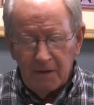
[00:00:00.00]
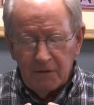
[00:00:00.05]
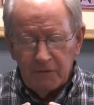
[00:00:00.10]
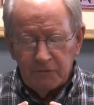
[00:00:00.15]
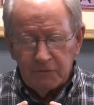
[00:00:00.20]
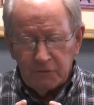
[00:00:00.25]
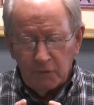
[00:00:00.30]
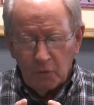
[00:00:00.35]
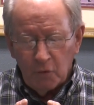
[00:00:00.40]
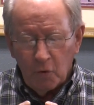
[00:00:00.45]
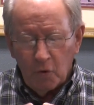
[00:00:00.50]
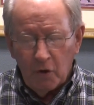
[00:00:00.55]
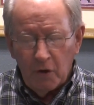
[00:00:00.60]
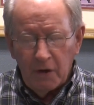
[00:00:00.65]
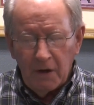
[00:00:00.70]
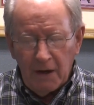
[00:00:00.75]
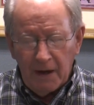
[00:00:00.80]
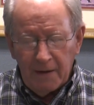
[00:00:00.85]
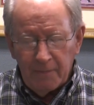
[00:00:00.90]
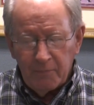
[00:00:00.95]
So
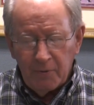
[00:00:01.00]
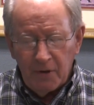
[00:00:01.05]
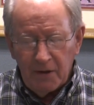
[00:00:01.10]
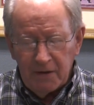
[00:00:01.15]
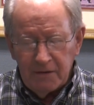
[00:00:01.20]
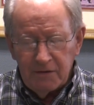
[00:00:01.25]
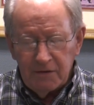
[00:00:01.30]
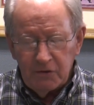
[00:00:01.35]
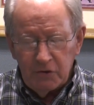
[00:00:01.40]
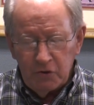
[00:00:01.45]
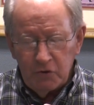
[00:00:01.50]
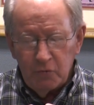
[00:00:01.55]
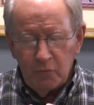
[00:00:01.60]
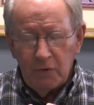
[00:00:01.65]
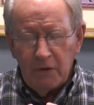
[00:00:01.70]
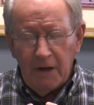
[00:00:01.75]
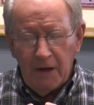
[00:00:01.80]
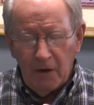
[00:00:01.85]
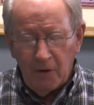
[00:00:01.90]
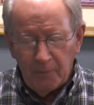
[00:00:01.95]
Lord, I pray that you
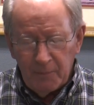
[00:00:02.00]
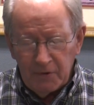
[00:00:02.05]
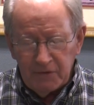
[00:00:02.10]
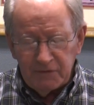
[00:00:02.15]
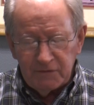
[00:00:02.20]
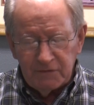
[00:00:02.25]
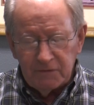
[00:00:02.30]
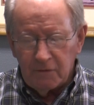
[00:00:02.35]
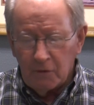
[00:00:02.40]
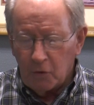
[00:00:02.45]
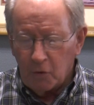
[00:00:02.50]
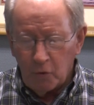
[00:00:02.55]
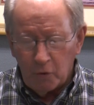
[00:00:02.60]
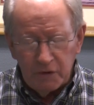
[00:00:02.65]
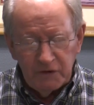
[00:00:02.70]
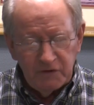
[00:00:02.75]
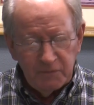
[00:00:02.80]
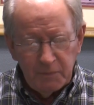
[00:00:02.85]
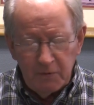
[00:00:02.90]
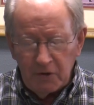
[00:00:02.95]
would help us. The
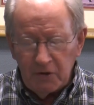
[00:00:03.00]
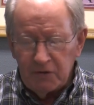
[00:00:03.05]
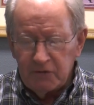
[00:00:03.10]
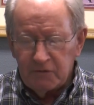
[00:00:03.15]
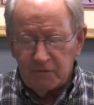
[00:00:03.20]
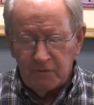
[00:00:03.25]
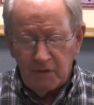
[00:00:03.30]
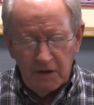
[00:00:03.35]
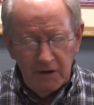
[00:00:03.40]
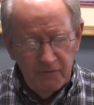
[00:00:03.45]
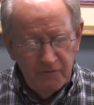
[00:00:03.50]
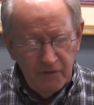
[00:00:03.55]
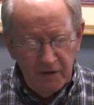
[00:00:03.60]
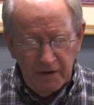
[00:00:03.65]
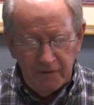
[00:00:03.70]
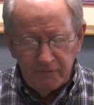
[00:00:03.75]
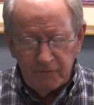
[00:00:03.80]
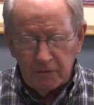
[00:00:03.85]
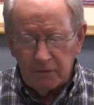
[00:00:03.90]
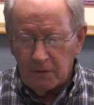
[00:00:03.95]
Holy Spirit is very
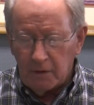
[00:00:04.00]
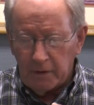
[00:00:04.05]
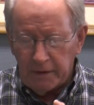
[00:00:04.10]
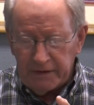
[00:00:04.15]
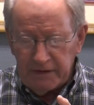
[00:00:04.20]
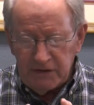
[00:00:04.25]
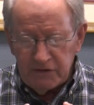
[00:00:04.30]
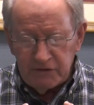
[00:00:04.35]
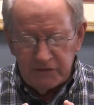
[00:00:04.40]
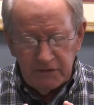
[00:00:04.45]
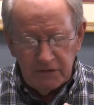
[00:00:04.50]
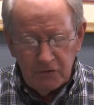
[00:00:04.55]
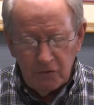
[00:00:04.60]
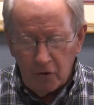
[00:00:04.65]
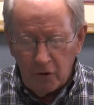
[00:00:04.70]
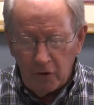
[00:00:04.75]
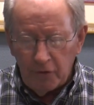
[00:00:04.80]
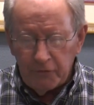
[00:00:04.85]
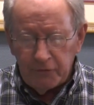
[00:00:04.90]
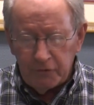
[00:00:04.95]
faithful to lead us into
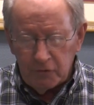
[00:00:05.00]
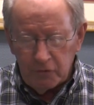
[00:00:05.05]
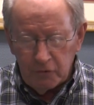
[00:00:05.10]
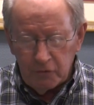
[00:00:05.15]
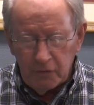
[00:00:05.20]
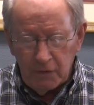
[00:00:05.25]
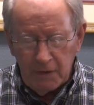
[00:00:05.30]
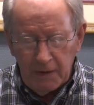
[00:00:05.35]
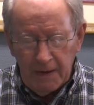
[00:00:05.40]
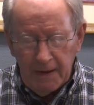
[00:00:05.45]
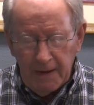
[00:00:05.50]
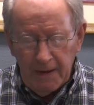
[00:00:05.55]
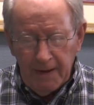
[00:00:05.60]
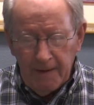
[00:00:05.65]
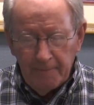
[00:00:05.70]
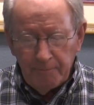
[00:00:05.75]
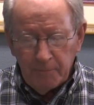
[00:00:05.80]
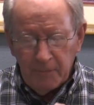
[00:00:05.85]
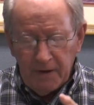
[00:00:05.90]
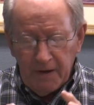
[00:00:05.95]
all truth,
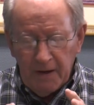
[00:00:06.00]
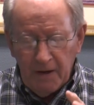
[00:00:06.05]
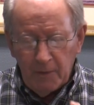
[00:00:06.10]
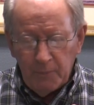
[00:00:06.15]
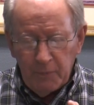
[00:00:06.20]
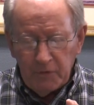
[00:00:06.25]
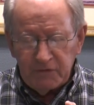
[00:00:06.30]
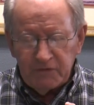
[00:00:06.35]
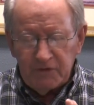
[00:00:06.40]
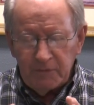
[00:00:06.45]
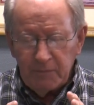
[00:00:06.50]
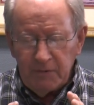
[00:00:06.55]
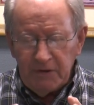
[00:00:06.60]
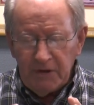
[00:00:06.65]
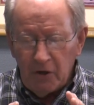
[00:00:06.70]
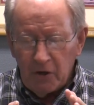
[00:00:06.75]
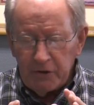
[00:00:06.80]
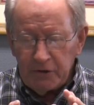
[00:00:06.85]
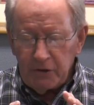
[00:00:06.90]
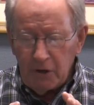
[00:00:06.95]
but help us to be
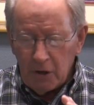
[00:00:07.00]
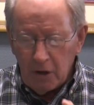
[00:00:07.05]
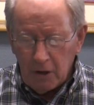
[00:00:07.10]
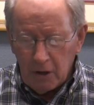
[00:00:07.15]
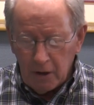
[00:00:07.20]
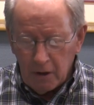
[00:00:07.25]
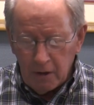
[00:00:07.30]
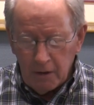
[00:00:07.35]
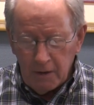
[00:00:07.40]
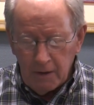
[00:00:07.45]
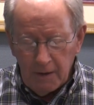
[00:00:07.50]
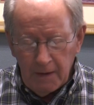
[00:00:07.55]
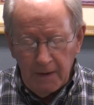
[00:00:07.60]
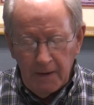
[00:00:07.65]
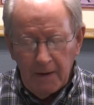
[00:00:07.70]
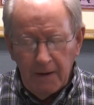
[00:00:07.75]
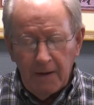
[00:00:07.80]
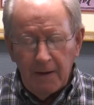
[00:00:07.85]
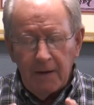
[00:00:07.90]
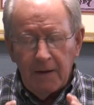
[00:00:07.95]
on guard
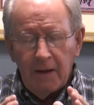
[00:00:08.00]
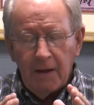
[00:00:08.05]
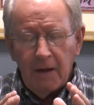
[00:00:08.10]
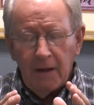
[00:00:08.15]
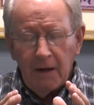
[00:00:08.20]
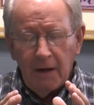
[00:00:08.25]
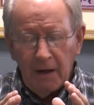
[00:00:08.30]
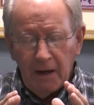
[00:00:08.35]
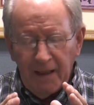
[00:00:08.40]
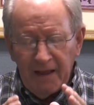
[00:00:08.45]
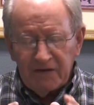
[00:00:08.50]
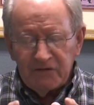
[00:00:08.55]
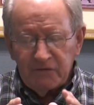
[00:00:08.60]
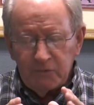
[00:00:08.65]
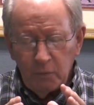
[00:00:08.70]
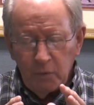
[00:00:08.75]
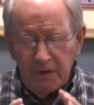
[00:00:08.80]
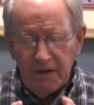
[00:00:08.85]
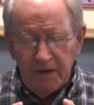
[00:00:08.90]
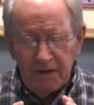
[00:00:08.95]

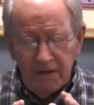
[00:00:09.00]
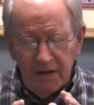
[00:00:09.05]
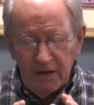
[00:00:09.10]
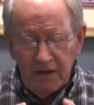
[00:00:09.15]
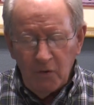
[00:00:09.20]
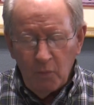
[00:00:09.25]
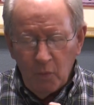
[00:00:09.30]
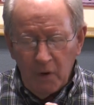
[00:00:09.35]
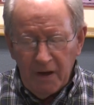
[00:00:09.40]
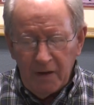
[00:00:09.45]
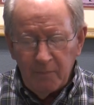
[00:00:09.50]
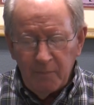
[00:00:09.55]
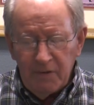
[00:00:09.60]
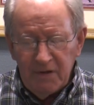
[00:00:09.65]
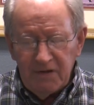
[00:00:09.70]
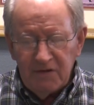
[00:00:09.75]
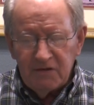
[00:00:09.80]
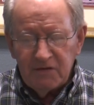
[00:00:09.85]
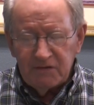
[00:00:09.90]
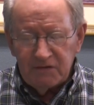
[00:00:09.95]
lest we in any way
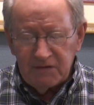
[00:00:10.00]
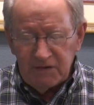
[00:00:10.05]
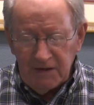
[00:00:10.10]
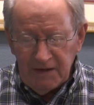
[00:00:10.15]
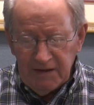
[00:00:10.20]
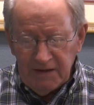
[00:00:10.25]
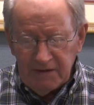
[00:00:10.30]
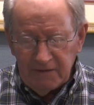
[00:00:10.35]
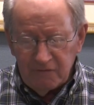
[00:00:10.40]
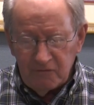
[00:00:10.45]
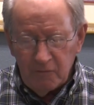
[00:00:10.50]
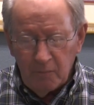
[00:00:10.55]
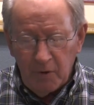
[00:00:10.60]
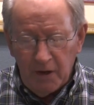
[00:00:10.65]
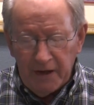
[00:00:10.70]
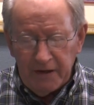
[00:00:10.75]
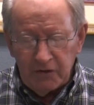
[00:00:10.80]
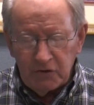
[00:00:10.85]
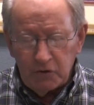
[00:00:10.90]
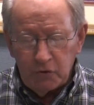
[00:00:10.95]
be deceived
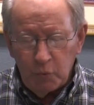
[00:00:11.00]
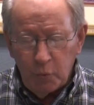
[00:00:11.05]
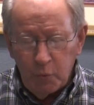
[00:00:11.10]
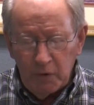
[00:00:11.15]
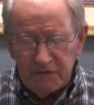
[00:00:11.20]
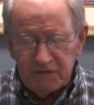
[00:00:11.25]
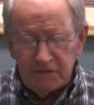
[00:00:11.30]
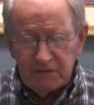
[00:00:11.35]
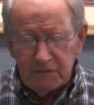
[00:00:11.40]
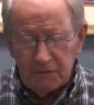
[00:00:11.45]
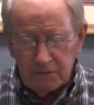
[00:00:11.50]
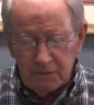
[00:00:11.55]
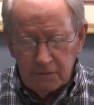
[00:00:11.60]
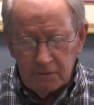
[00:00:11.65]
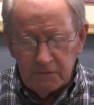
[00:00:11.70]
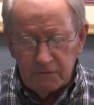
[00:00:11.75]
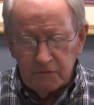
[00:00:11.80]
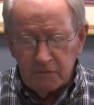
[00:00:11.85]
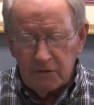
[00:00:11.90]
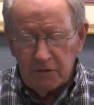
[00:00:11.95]
by
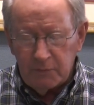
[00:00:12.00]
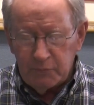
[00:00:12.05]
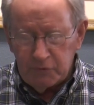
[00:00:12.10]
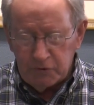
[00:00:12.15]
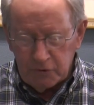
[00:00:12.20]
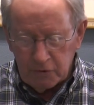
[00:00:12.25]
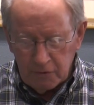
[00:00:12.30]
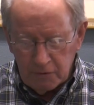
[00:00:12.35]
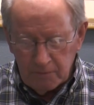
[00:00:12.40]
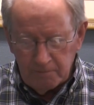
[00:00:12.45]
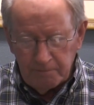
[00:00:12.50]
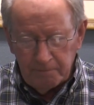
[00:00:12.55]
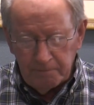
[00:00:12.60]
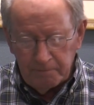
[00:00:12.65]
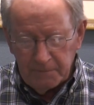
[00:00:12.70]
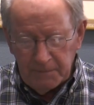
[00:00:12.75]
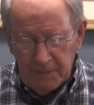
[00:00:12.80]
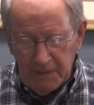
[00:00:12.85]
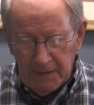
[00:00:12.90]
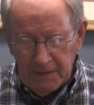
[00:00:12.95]
twisted Scripture.
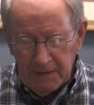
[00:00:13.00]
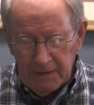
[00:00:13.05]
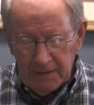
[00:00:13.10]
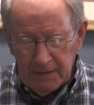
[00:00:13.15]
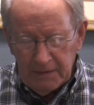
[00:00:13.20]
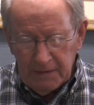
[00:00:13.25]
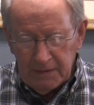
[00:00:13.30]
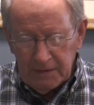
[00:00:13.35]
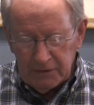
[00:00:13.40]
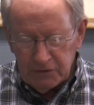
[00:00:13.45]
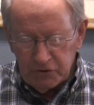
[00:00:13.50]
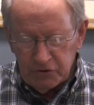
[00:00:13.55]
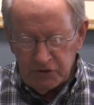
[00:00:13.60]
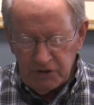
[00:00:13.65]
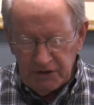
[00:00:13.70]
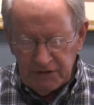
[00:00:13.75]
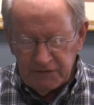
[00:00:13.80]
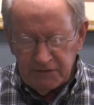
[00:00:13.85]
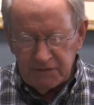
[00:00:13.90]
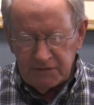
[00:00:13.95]
In
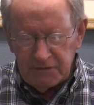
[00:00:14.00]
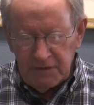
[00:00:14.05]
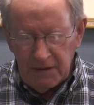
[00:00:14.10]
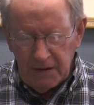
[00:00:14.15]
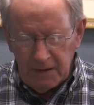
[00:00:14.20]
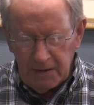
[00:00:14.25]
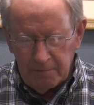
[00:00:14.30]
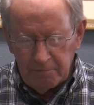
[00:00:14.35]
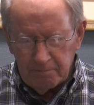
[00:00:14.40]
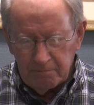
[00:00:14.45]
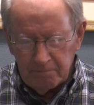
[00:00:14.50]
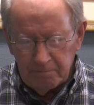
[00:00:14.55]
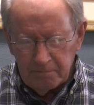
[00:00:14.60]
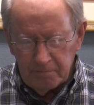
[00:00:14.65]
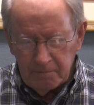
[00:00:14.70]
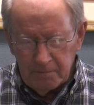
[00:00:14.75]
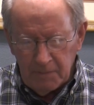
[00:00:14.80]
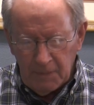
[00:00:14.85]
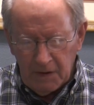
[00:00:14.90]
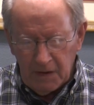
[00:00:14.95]
Jesus' name,
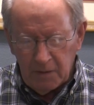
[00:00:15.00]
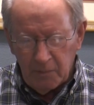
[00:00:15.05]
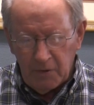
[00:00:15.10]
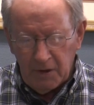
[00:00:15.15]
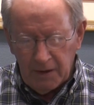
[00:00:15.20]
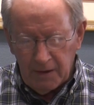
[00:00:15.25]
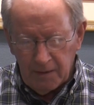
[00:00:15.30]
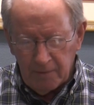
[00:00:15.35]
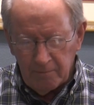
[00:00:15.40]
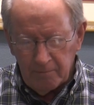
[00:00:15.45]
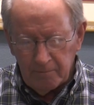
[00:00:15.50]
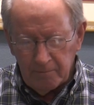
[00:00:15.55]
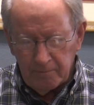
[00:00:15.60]
amen.